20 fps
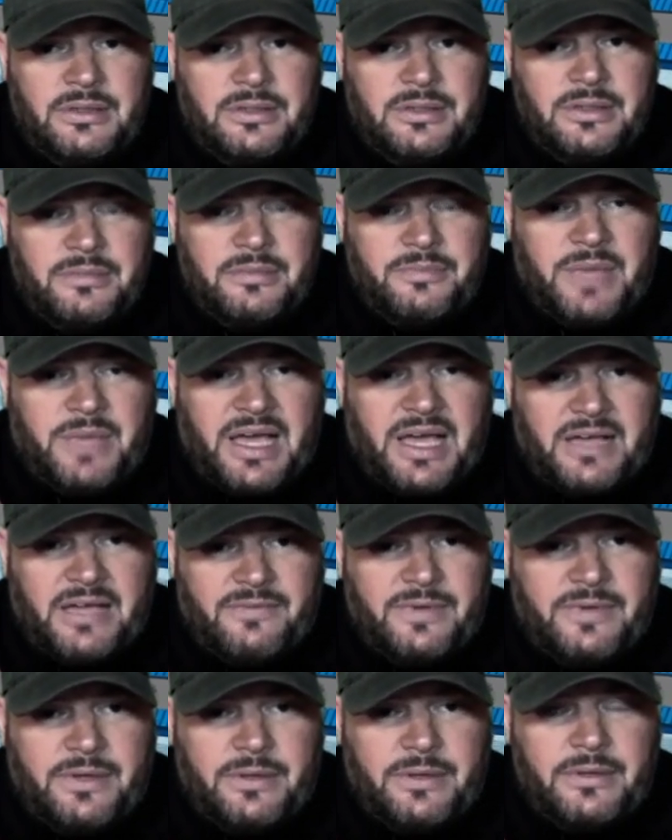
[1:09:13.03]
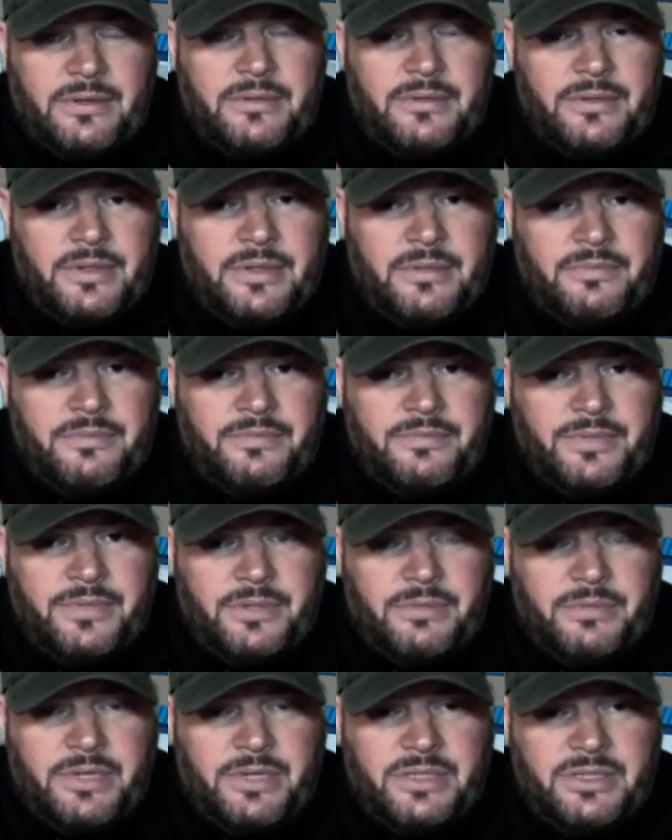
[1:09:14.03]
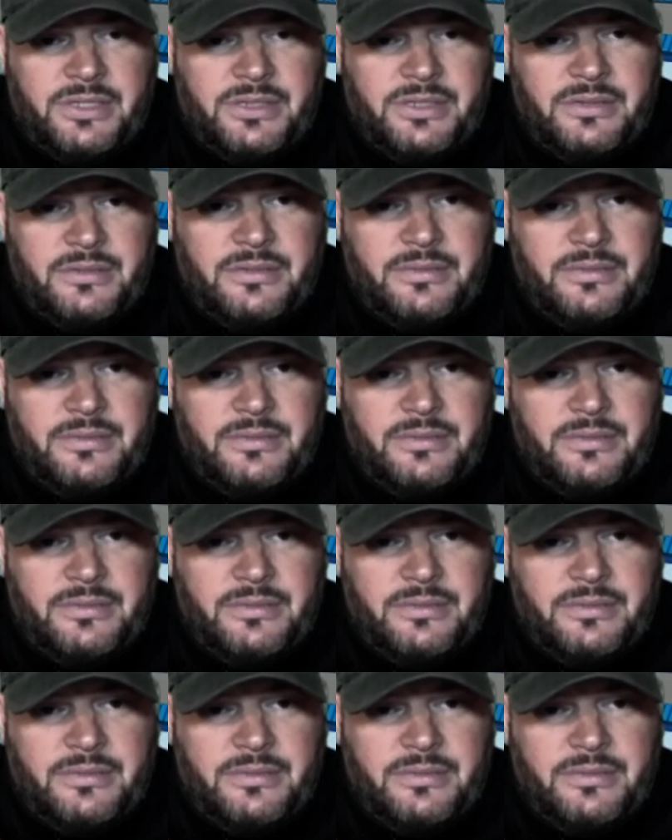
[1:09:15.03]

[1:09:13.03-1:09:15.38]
to backfill their budget